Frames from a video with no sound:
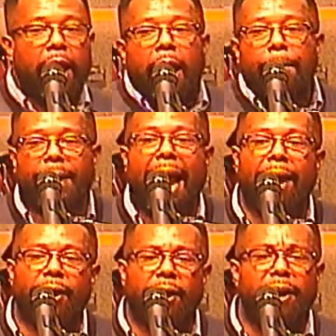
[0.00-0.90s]
But
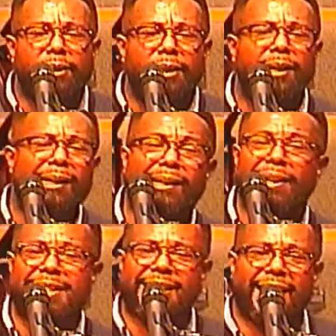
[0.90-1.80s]
I heard the
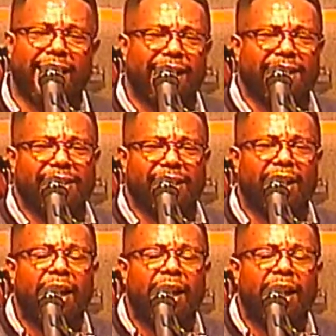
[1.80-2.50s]
Lord saying,